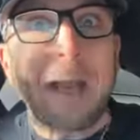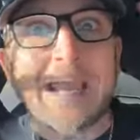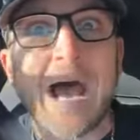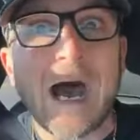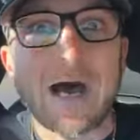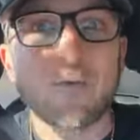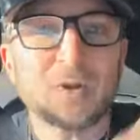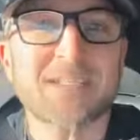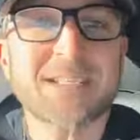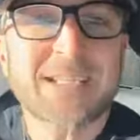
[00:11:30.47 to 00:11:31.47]
my God,
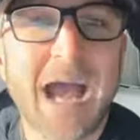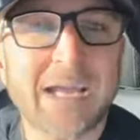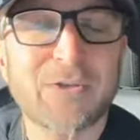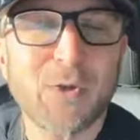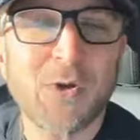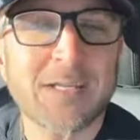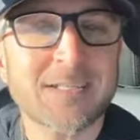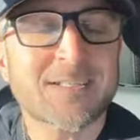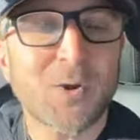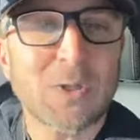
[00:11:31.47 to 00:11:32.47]
what's this guy doing?
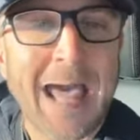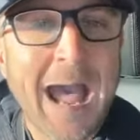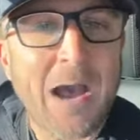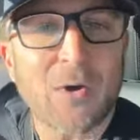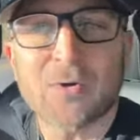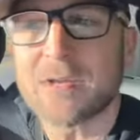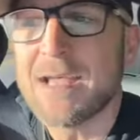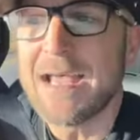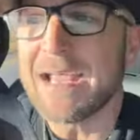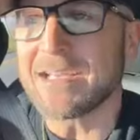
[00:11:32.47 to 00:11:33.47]
He's so loud.
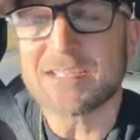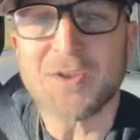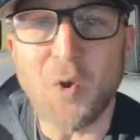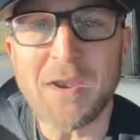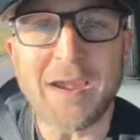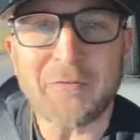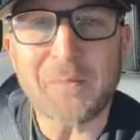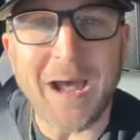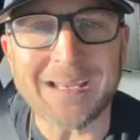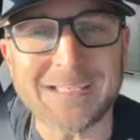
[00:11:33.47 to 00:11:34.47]
He's so in
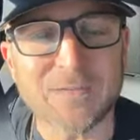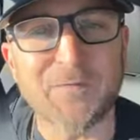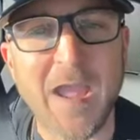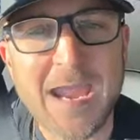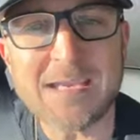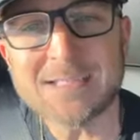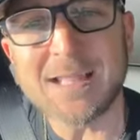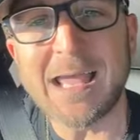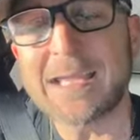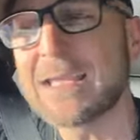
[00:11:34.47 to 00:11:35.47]
everybody's face.
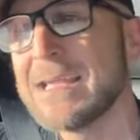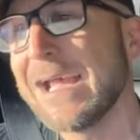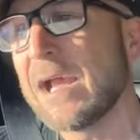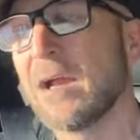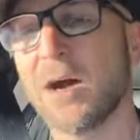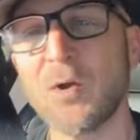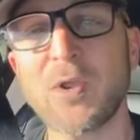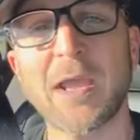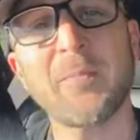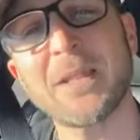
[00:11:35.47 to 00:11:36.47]
Like,
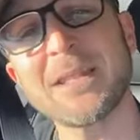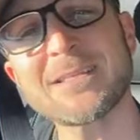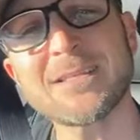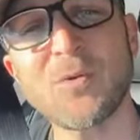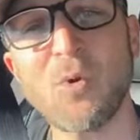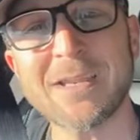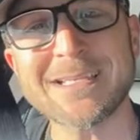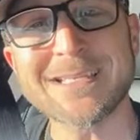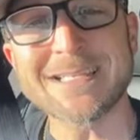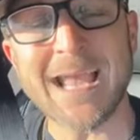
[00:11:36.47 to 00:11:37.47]
okay, but listen to what
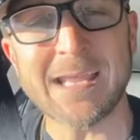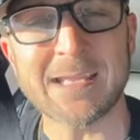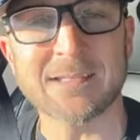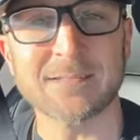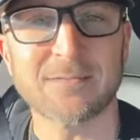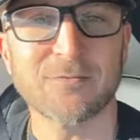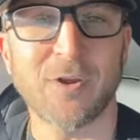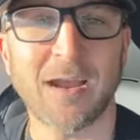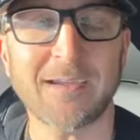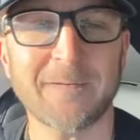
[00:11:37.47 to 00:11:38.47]
he's saying,
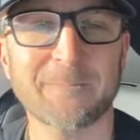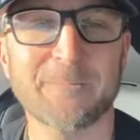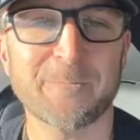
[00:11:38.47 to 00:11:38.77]
right?